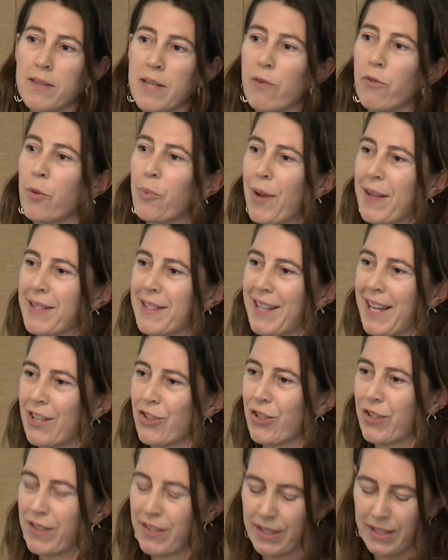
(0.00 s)
several
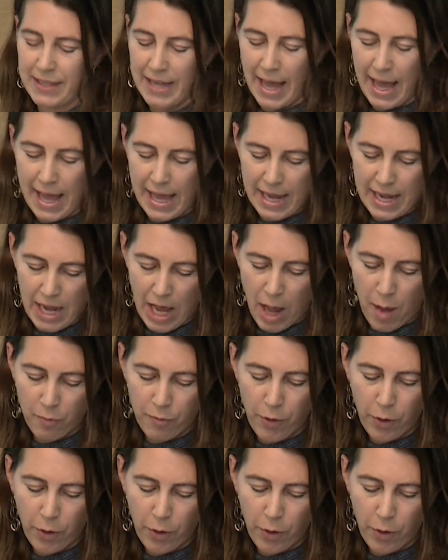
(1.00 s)
presentations today um,